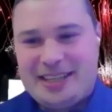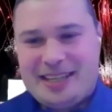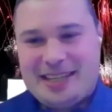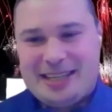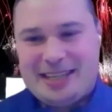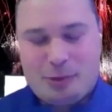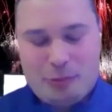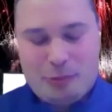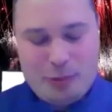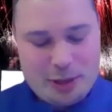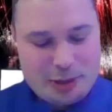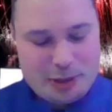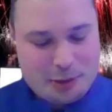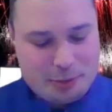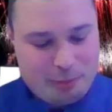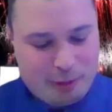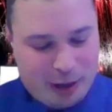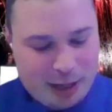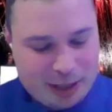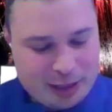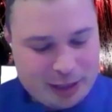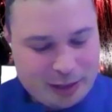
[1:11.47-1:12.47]
It's a winter
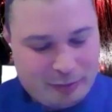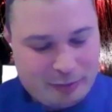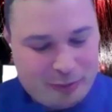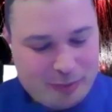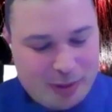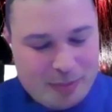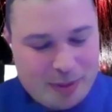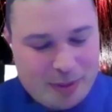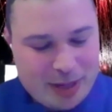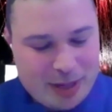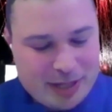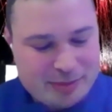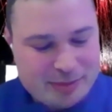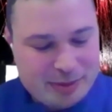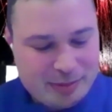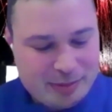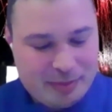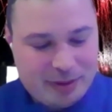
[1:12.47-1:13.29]
project for my basement.